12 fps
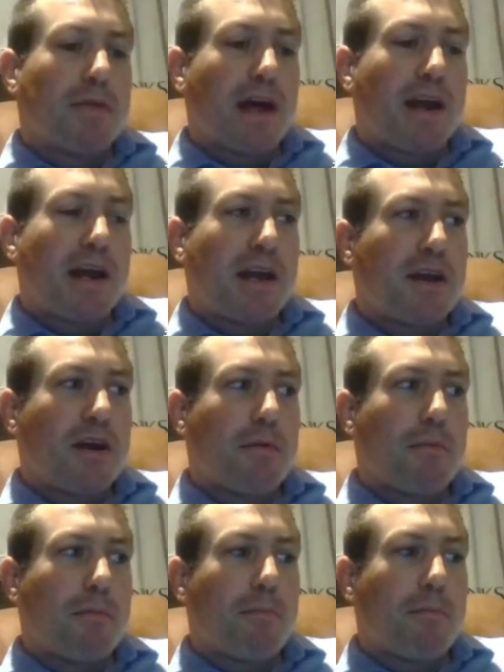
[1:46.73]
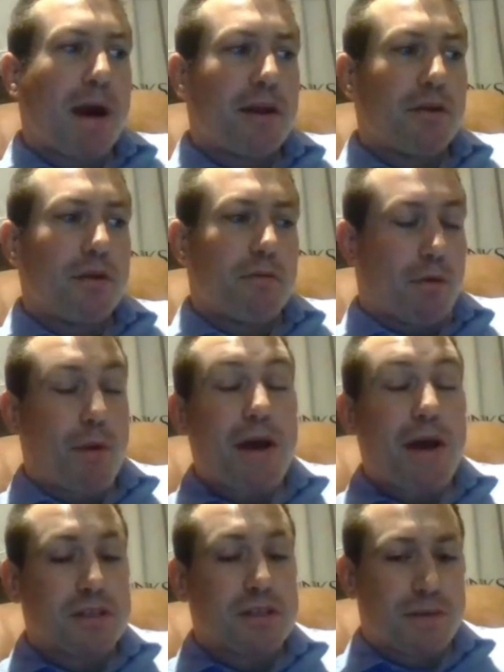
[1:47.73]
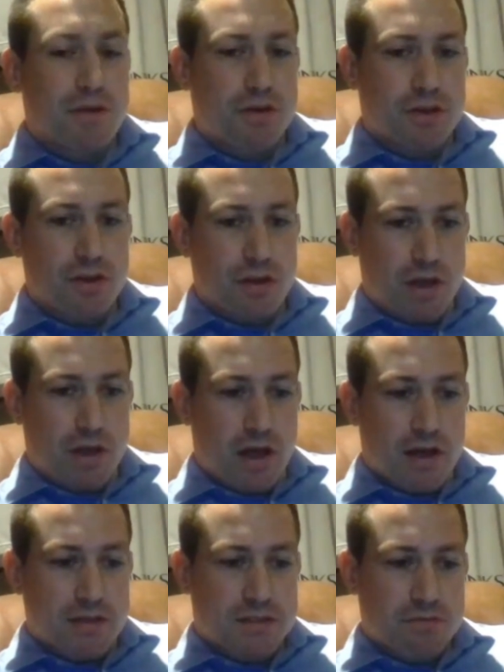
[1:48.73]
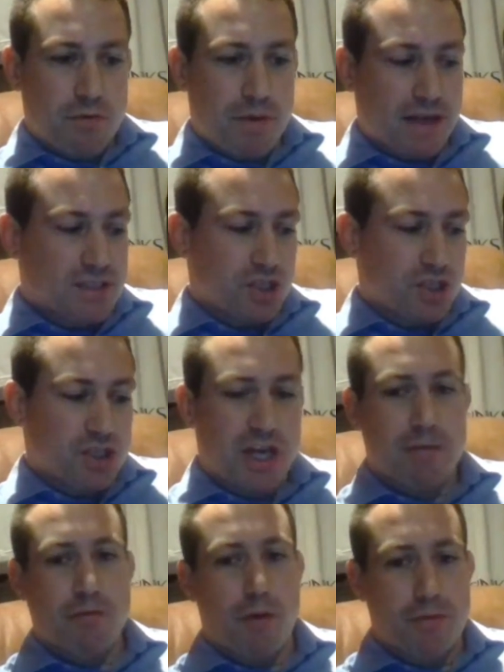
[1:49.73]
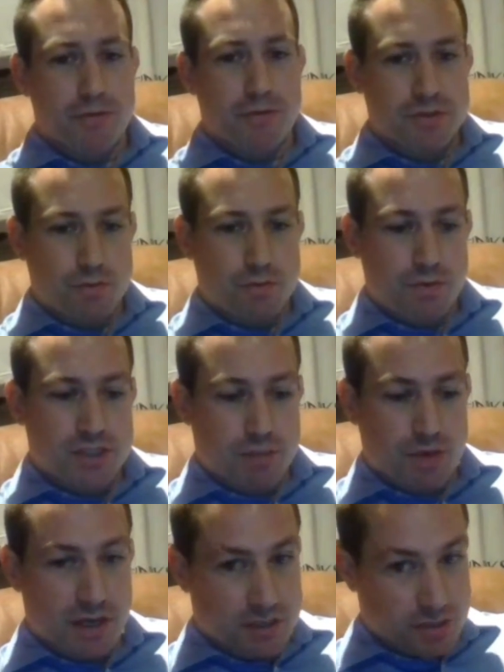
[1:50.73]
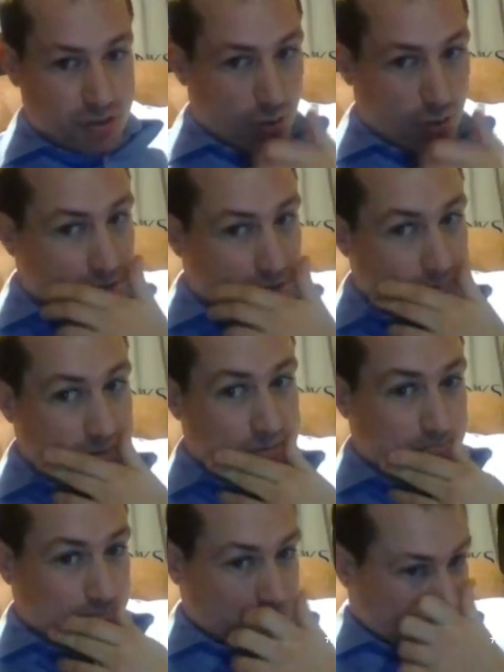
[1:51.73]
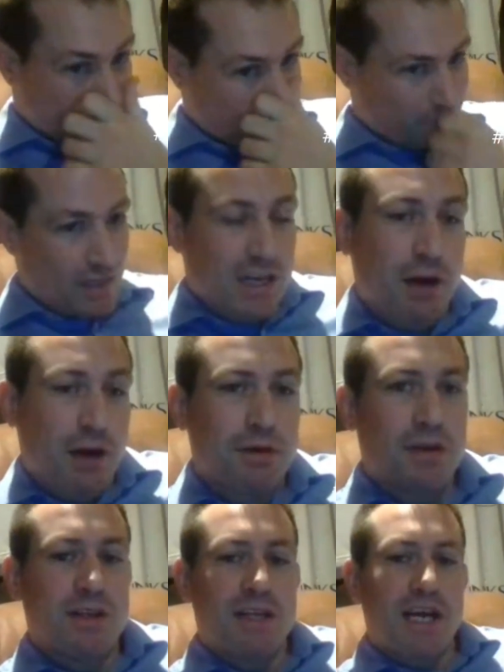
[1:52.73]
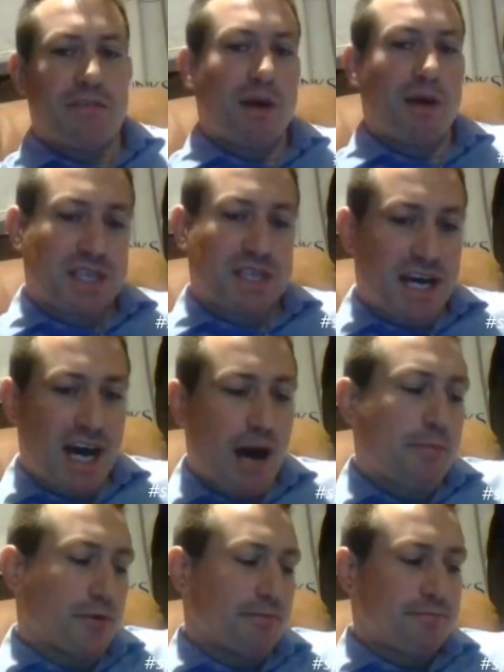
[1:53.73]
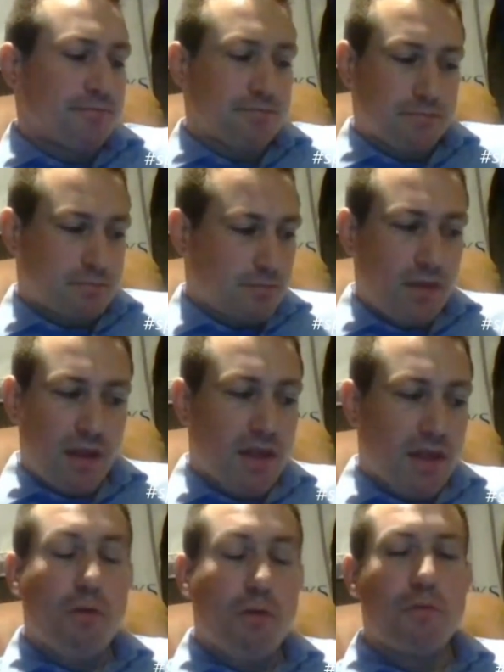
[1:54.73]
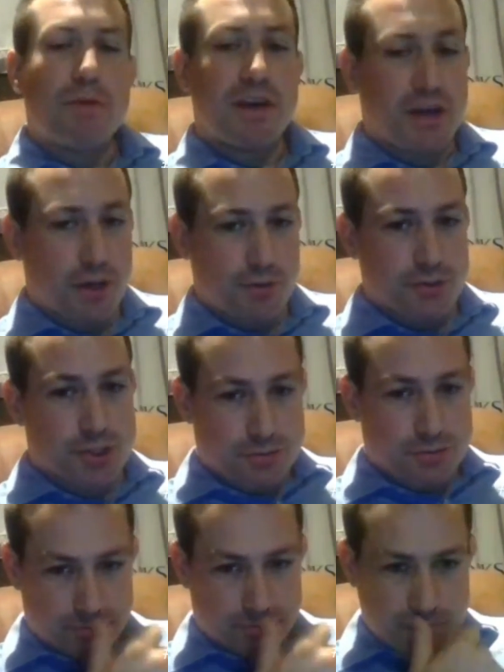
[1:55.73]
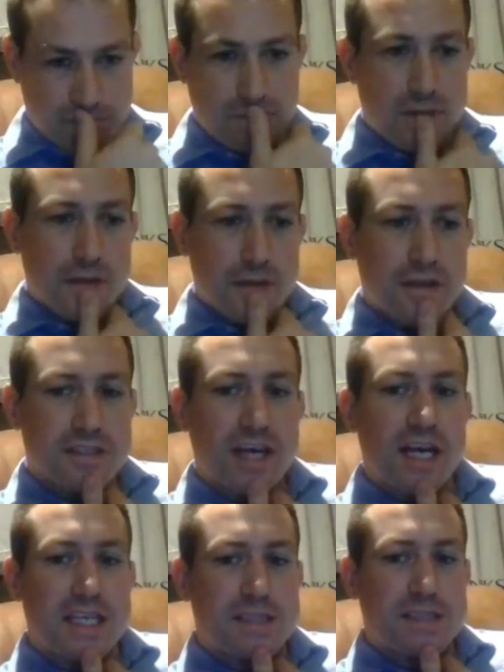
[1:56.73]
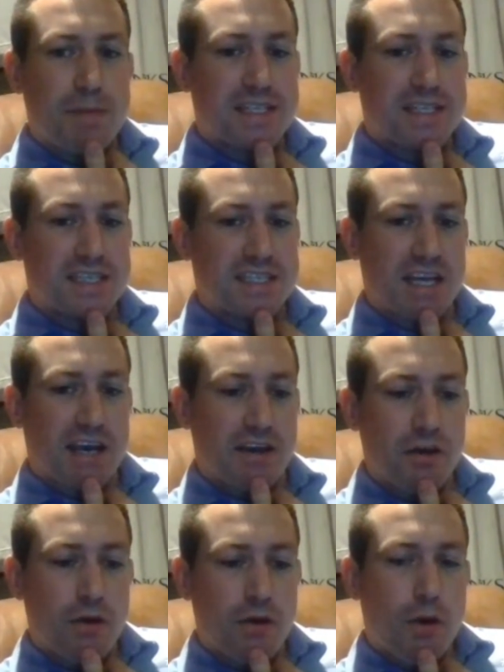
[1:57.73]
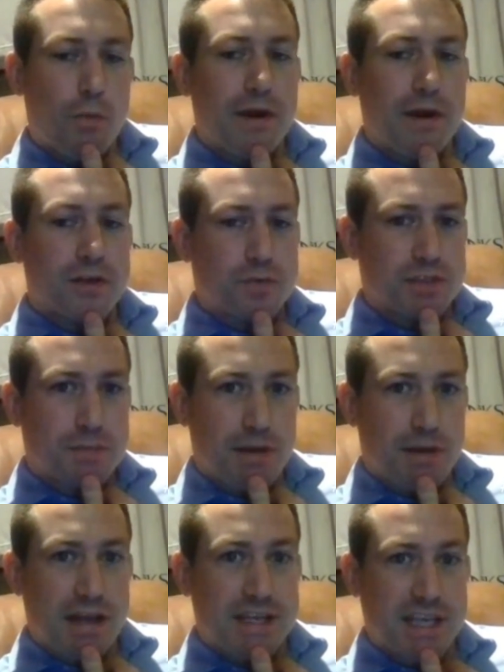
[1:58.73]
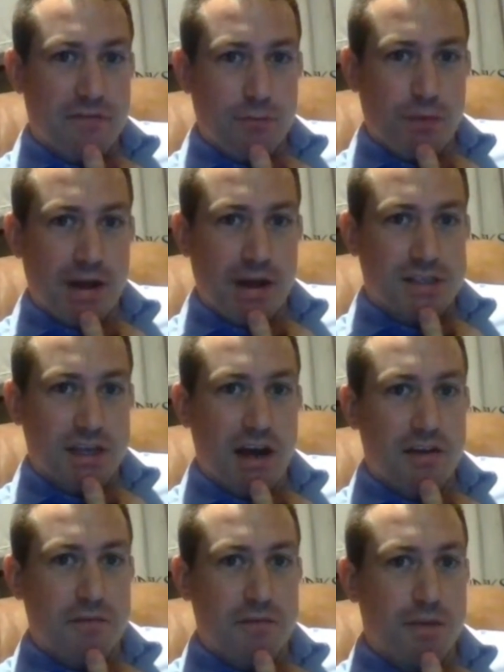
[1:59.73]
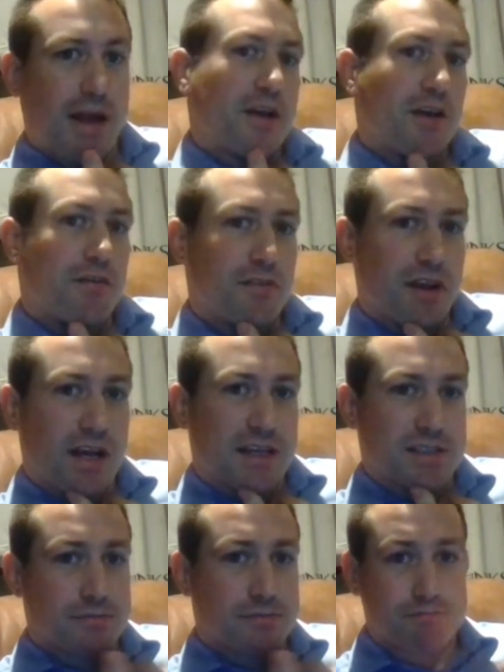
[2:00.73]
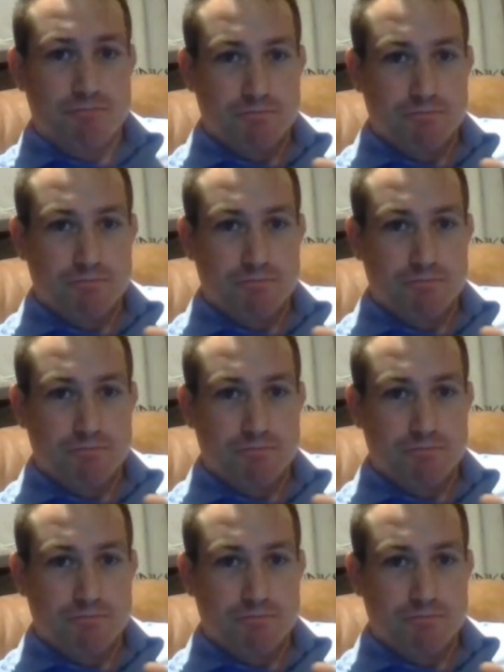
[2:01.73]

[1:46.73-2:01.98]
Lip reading: Wales might look at replacing Jamie Roberts with someone like Scott Williams. Now, if that was to happen, that would be huge, because that is basically saying Wales wants to play a different way to how they've played over the last,